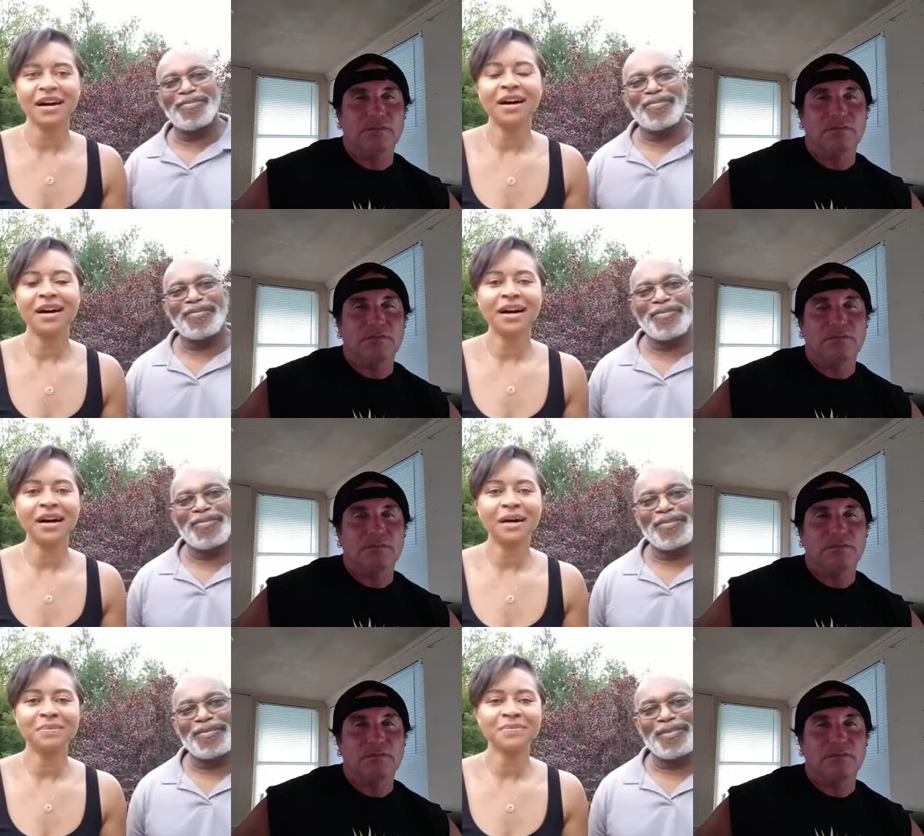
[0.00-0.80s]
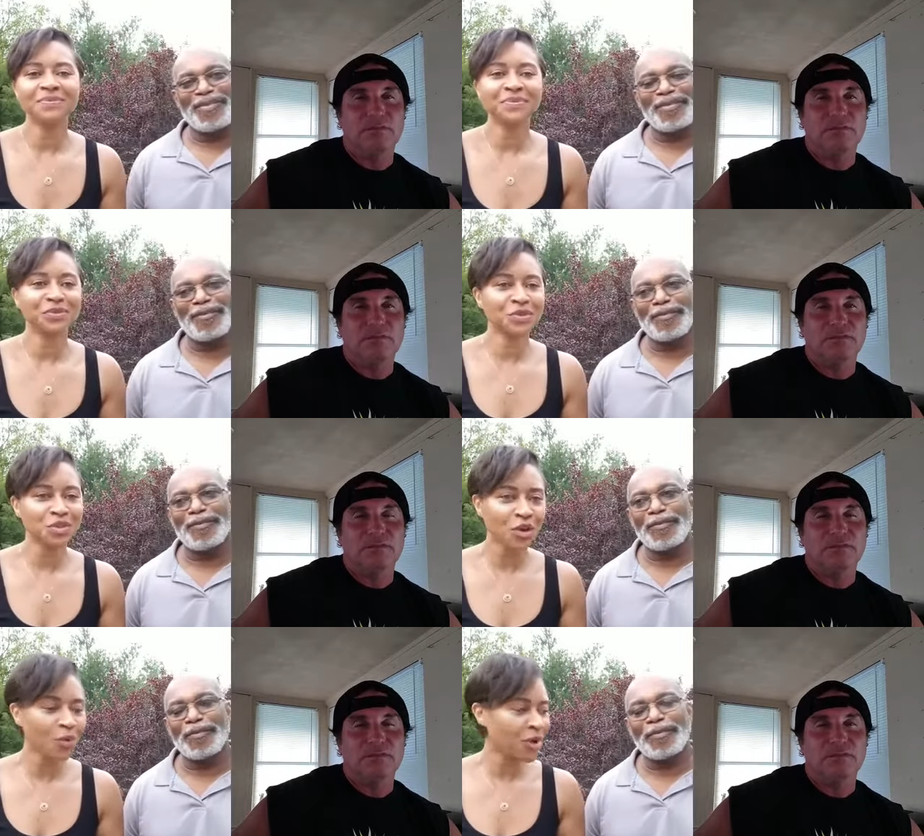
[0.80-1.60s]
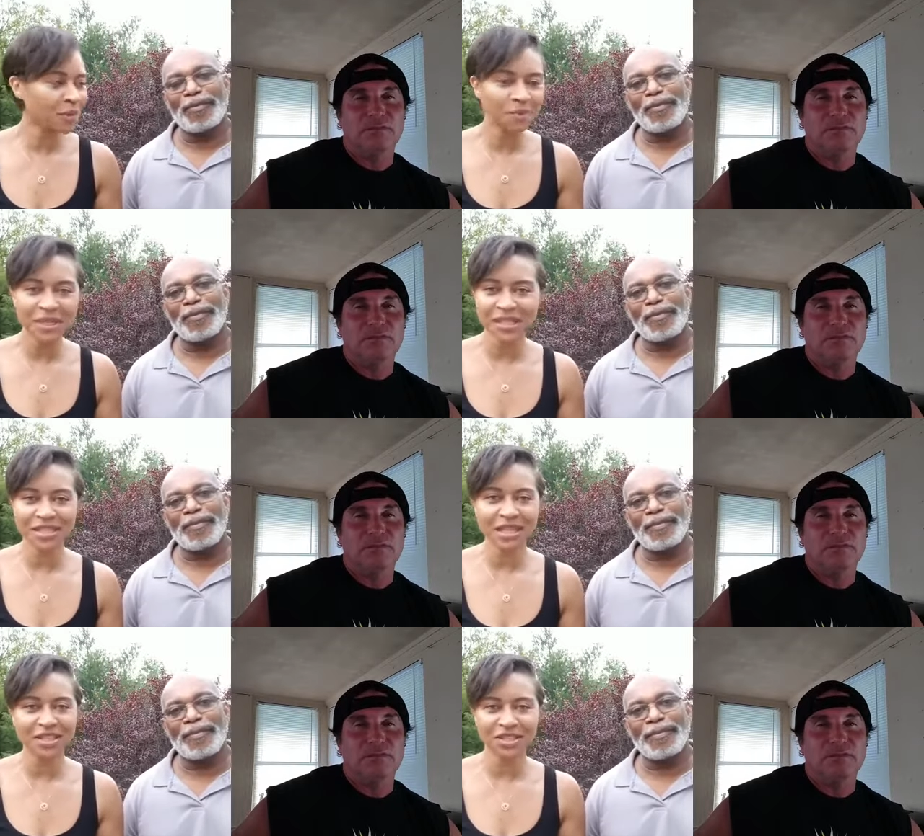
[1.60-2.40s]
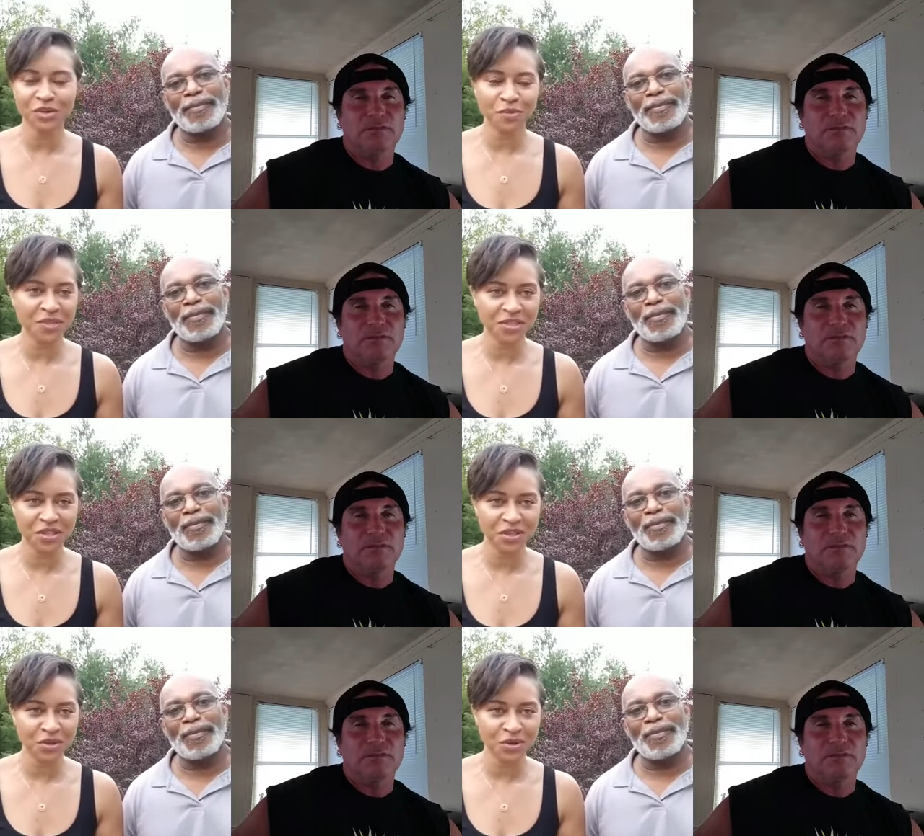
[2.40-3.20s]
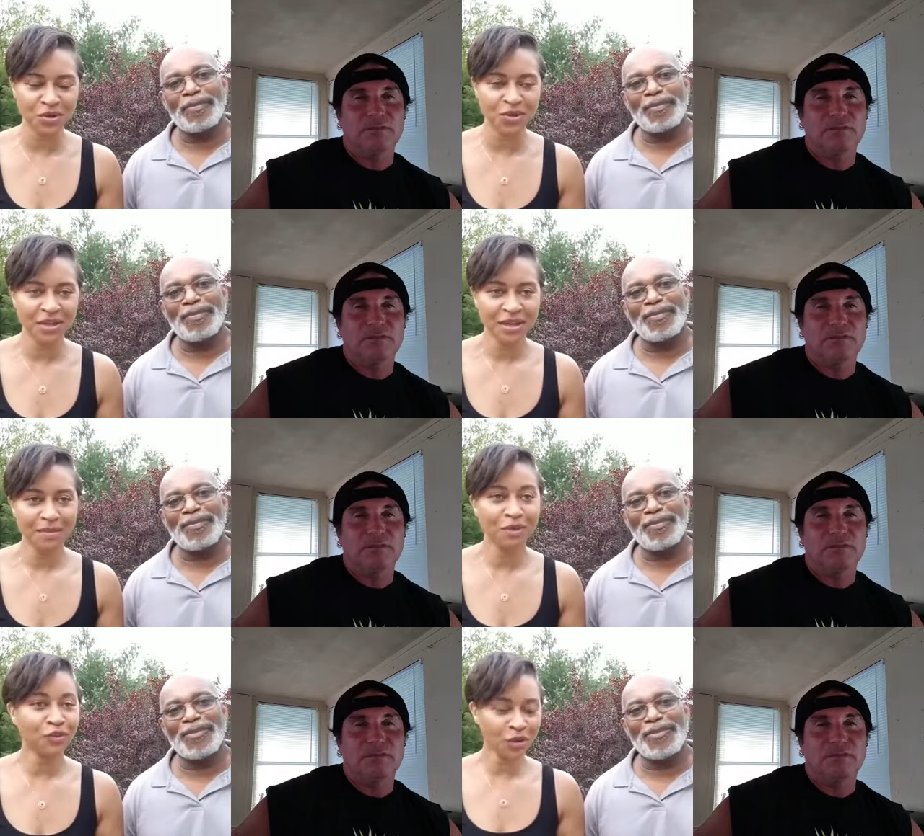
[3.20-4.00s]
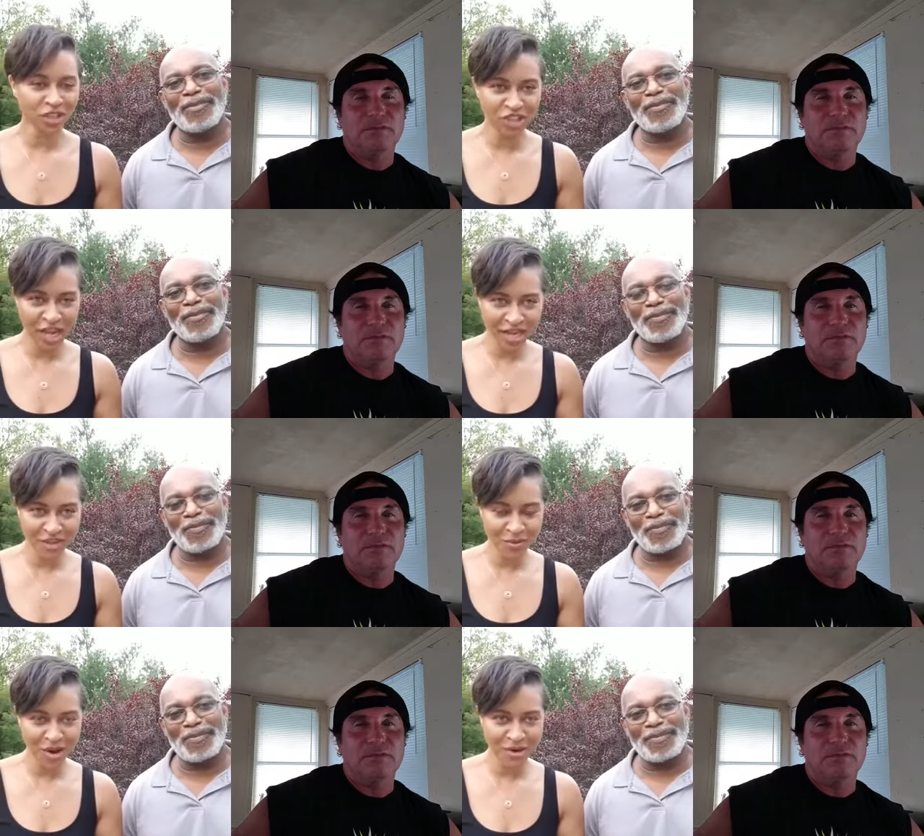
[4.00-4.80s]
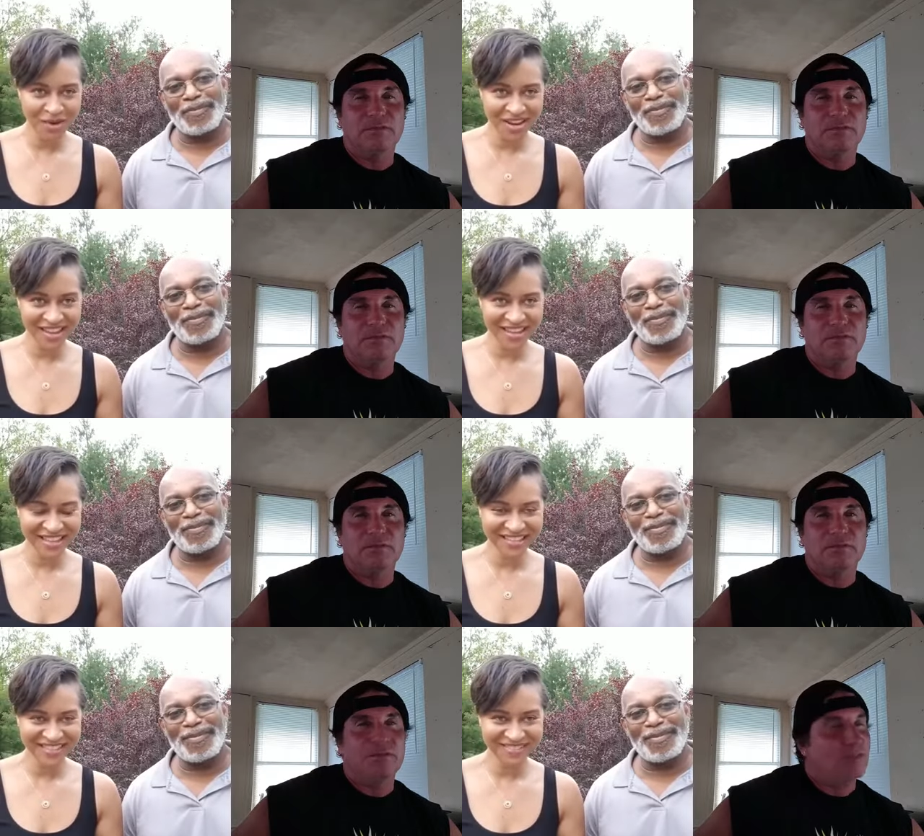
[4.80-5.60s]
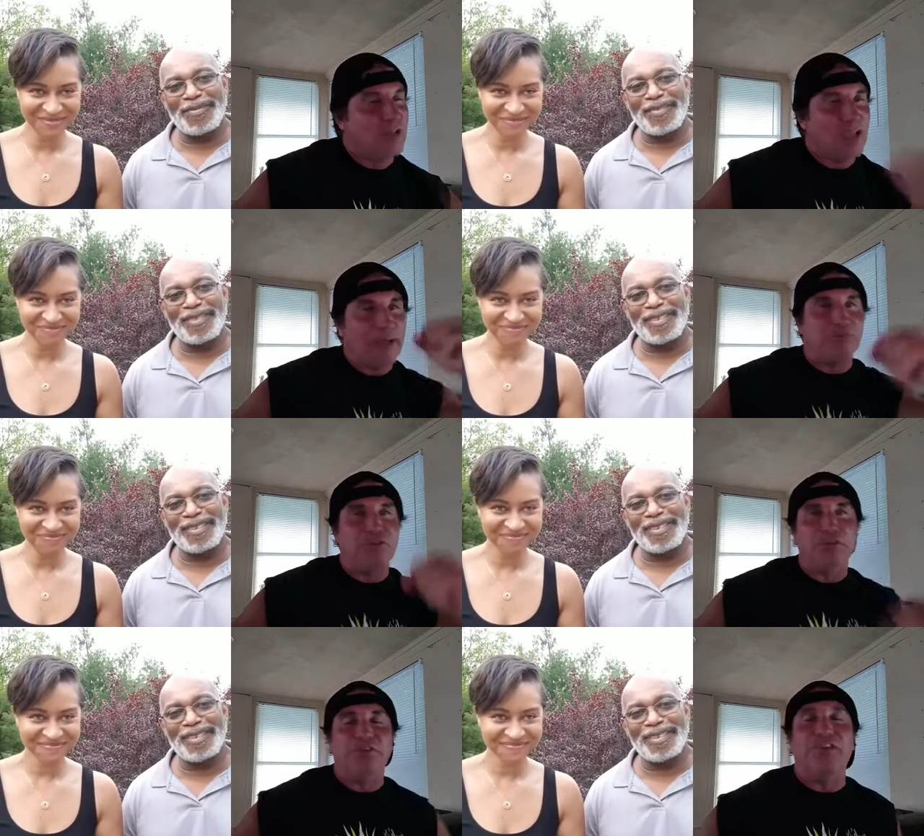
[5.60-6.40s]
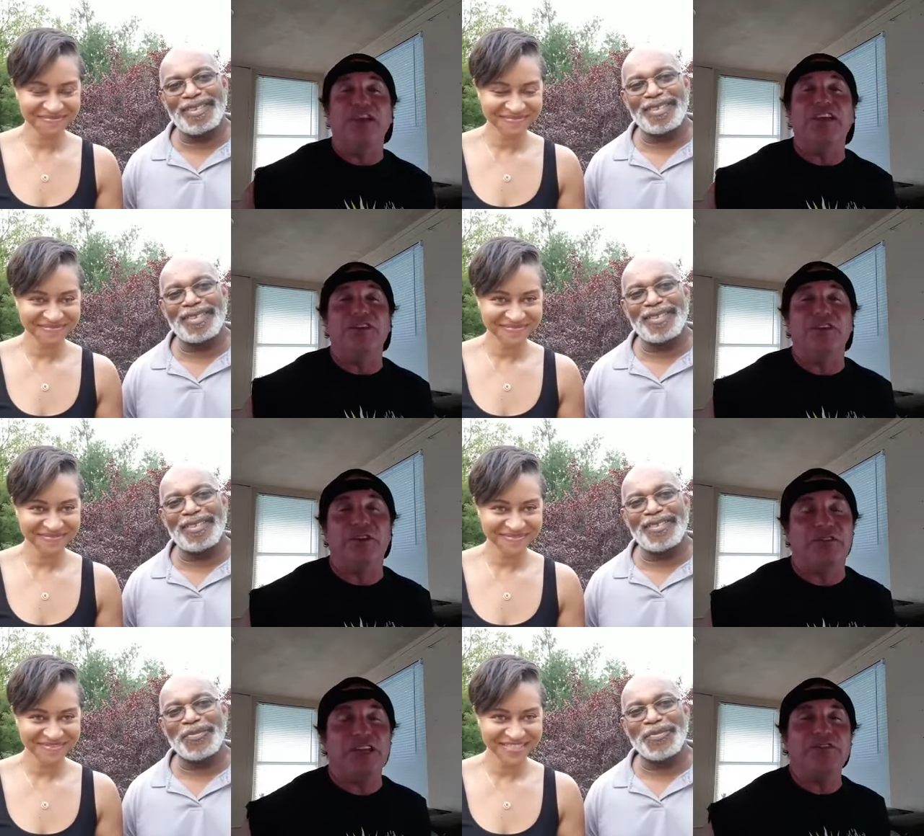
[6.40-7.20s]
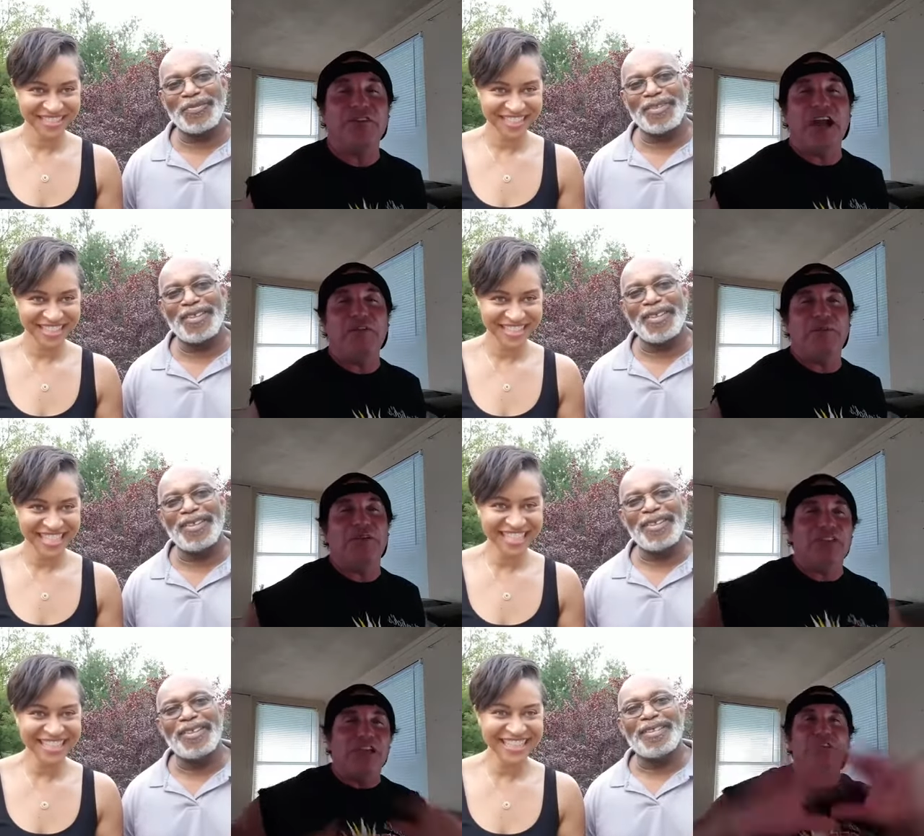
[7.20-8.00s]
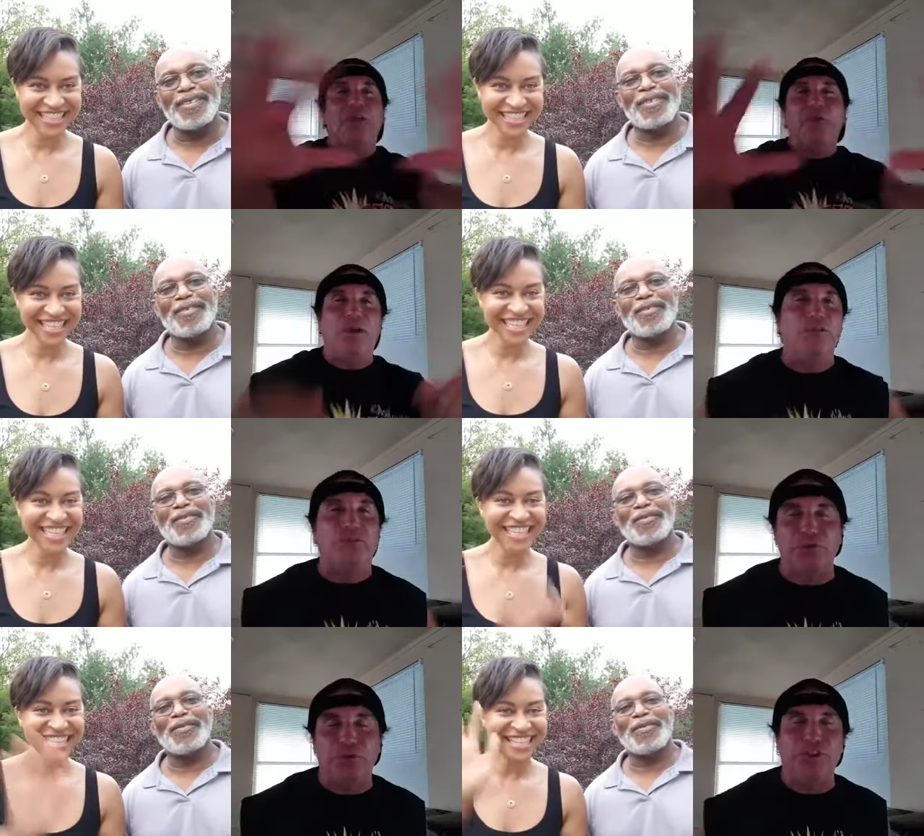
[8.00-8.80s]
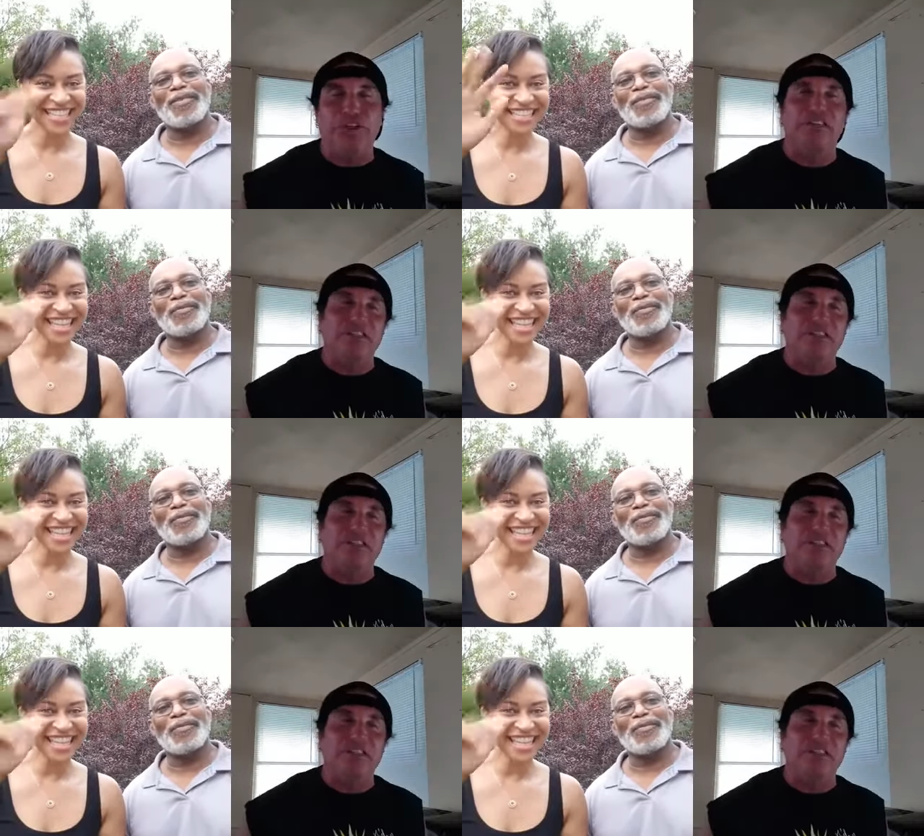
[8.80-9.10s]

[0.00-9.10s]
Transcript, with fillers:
Speaker 1: Um, so we will be in touch and hope to see you before January.
Speaker 2: Absolutely. Thank you. Thanks for having me. Thank you, everybody, for tuning in.